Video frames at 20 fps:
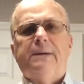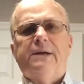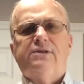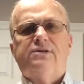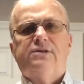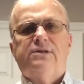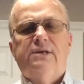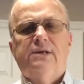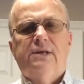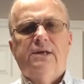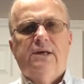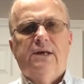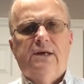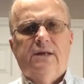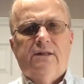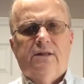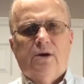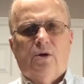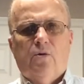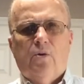It's
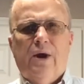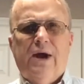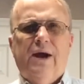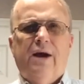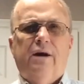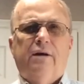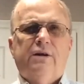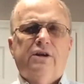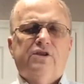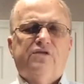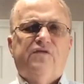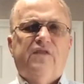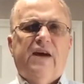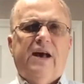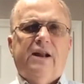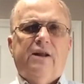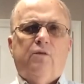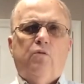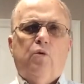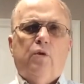the ground is
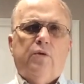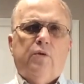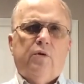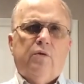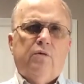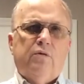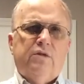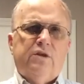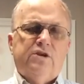fallow where